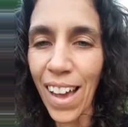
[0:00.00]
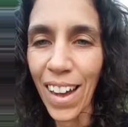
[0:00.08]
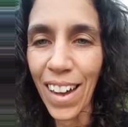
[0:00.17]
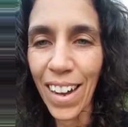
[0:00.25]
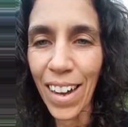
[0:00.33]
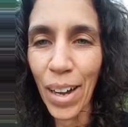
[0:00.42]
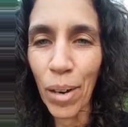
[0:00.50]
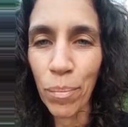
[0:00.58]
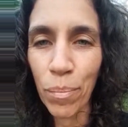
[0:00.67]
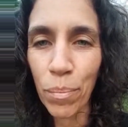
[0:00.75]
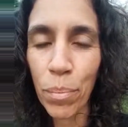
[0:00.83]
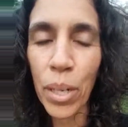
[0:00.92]

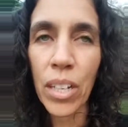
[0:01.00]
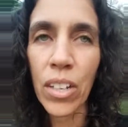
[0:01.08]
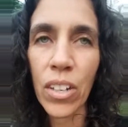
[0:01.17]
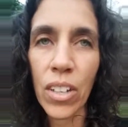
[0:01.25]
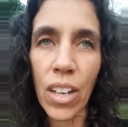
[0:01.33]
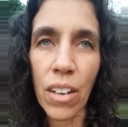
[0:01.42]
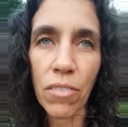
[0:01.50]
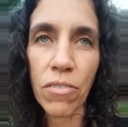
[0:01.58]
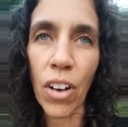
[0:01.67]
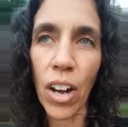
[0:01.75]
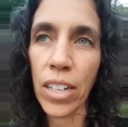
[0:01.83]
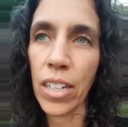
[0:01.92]
Um, but you know, like
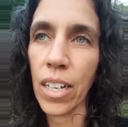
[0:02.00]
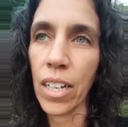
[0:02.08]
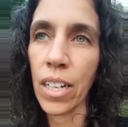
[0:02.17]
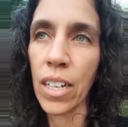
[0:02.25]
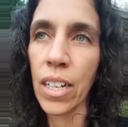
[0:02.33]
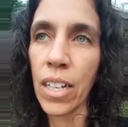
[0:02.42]
finding